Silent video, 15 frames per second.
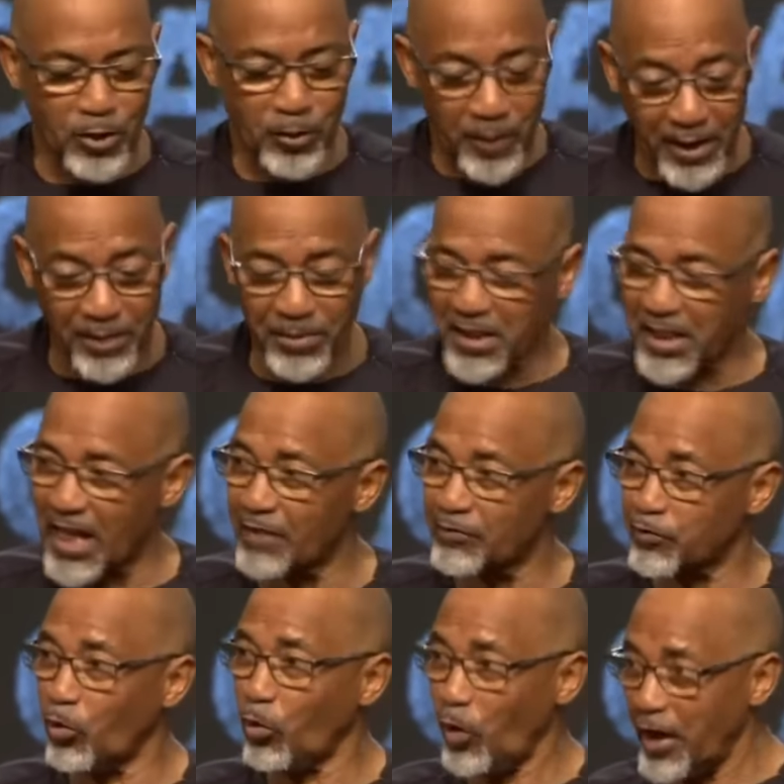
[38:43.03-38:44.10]
you better be
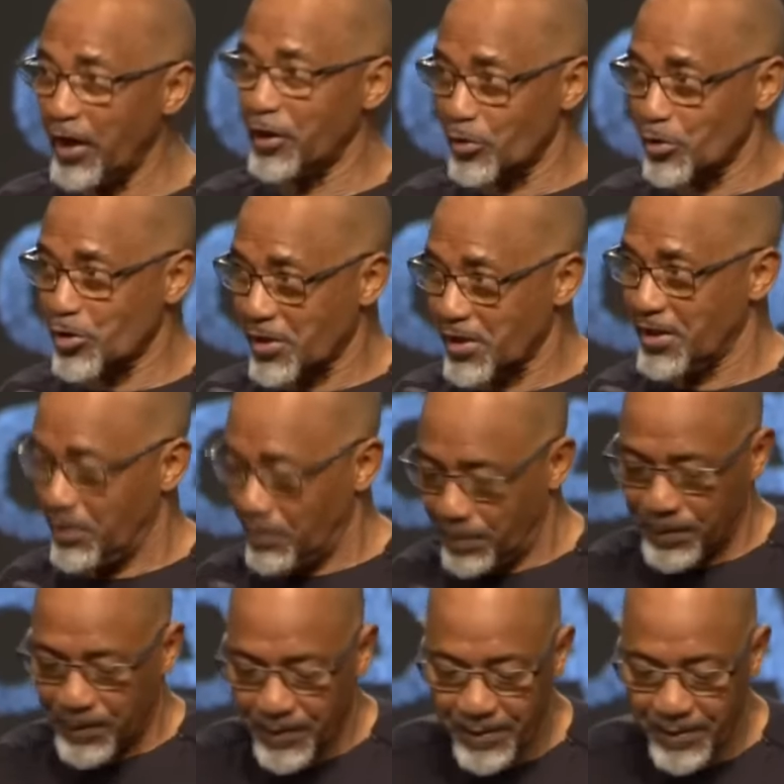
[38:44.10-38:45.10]
careful where you sleep.